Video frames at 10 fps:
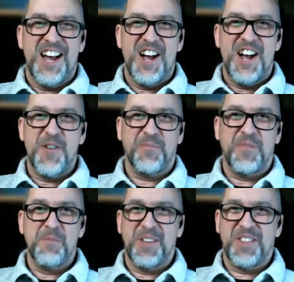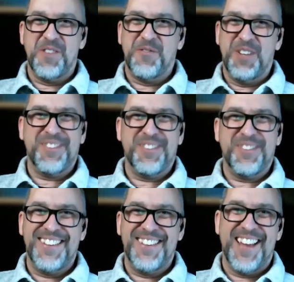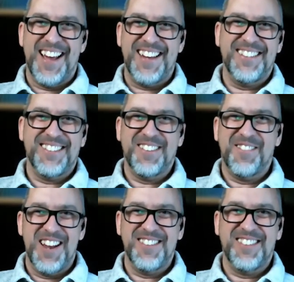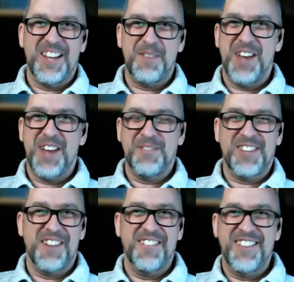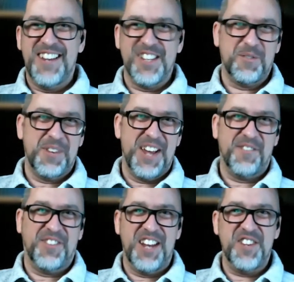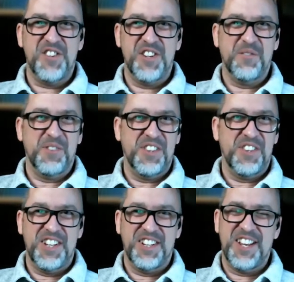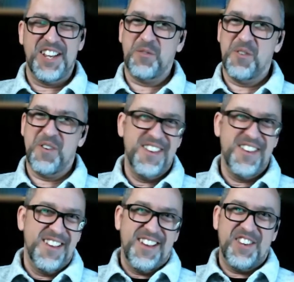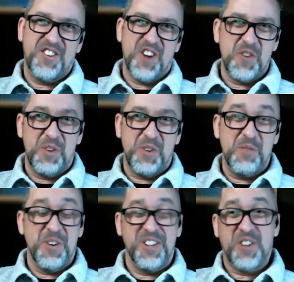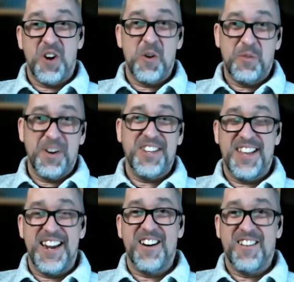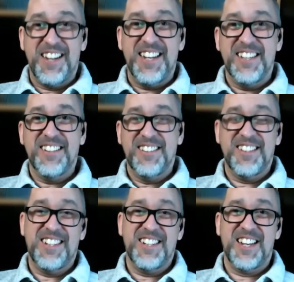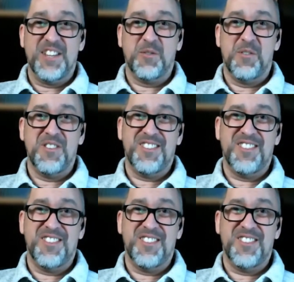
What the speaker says: But the flip side to that is around the same time as Irenaeus, we have Tatian with the Diatessaron, and John 21 is already there in the Diatessaron.